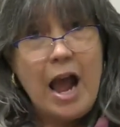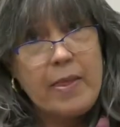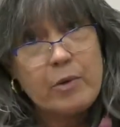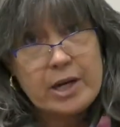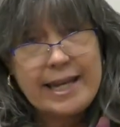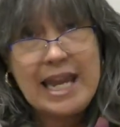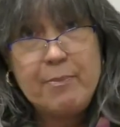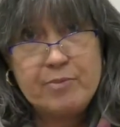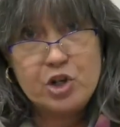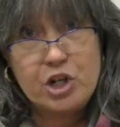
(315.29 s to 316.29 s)
and they were going to
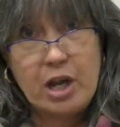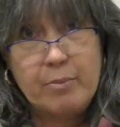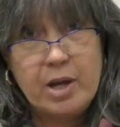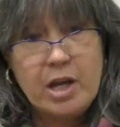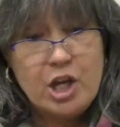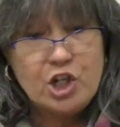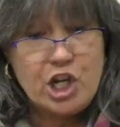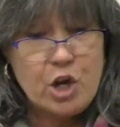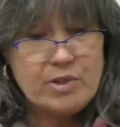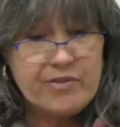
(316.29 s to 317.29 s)
keep the ship to
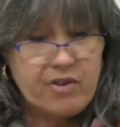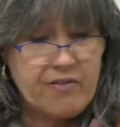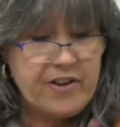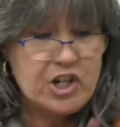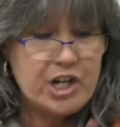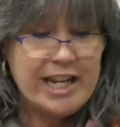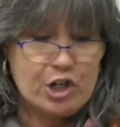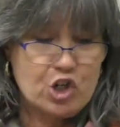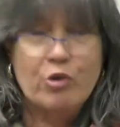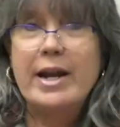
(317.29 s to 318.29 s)
use it for fishing
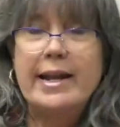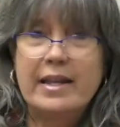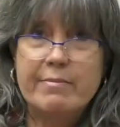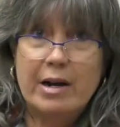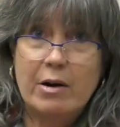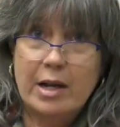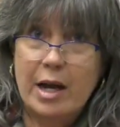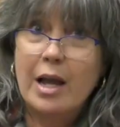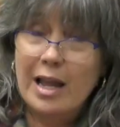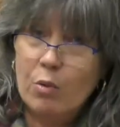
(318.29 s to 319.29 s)
and trading in
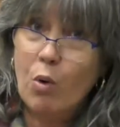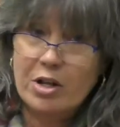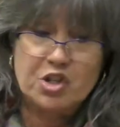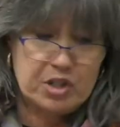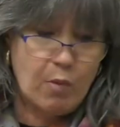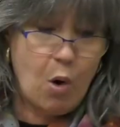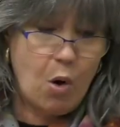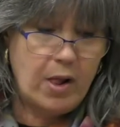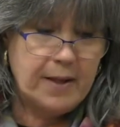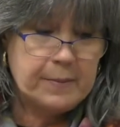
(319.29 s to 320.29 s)
America. It was
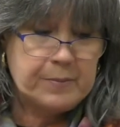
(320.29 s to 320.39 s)
small.